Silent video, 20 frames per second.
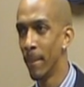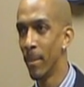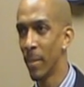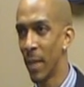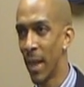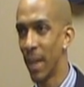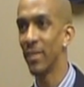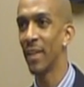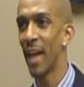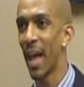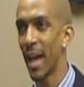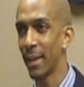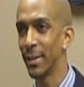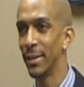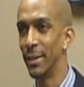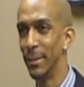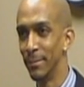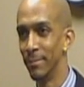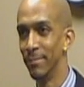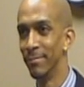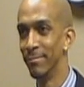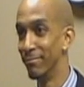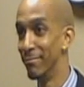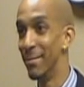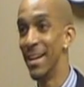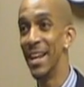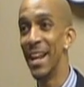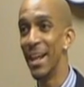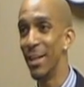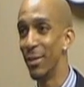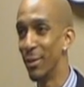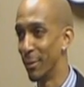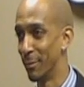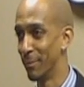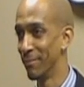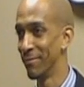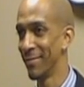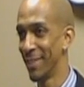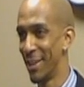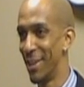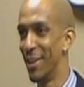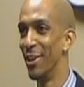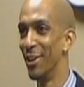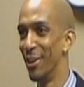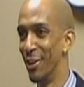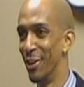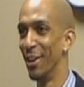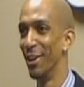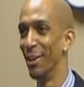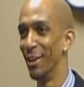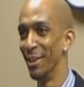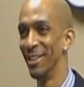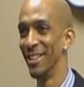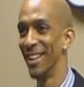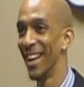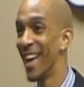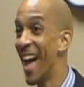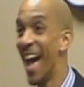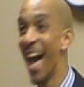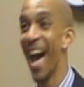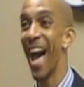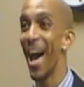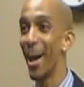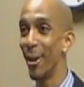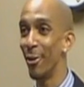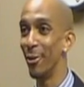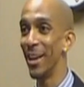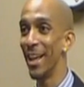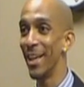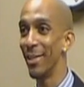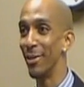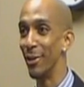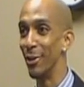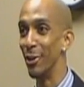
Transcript: Exactly. Me neither. I don't either.